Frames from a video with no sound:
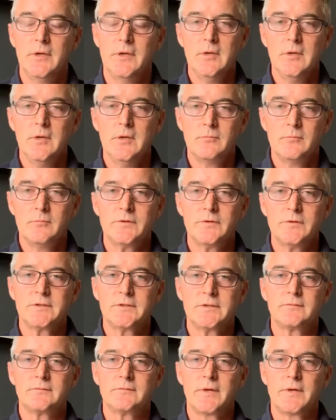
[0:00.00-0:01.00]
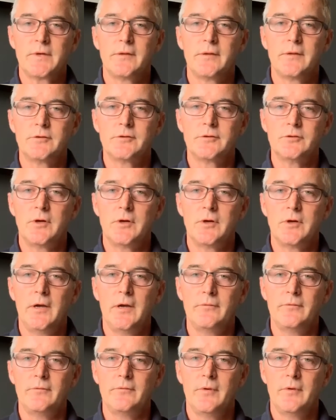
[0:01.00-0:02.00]
More successful is either to
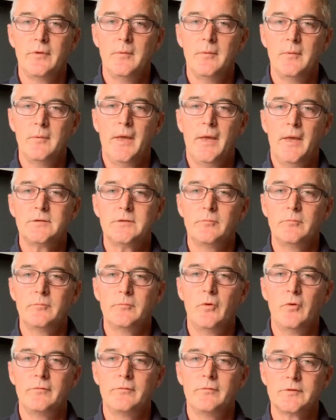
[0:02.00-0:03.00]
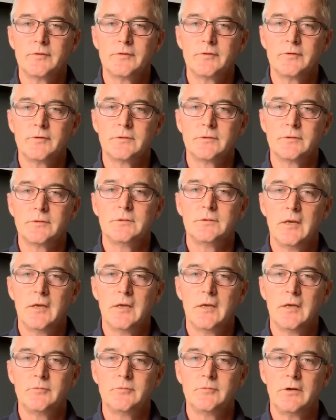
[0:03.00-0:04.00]
drive better, more efficient
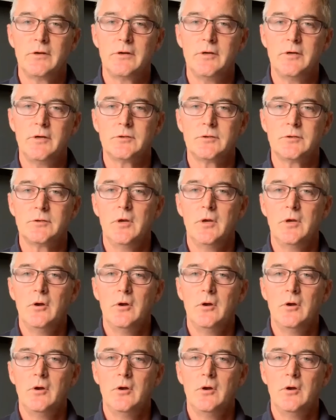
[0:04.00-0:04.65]
income generation,